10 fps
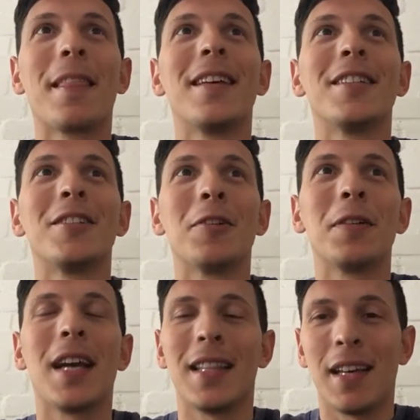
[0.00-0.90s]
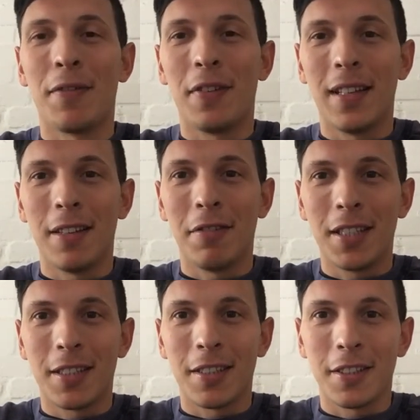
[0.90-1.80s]
So yeah, definitely
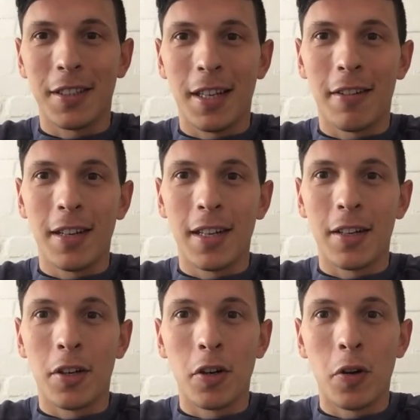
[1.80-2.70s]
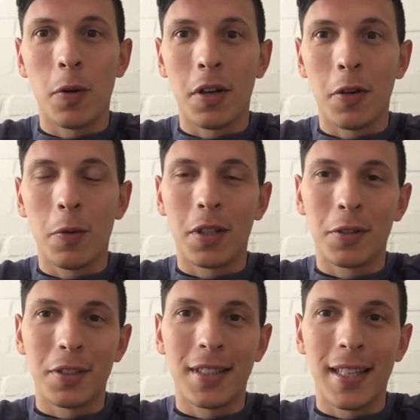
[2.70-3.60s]
research the area, know where you want
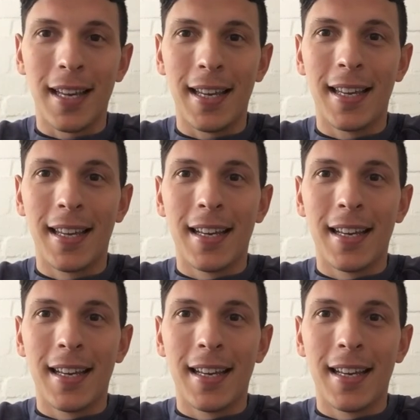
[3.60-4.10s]
to stay,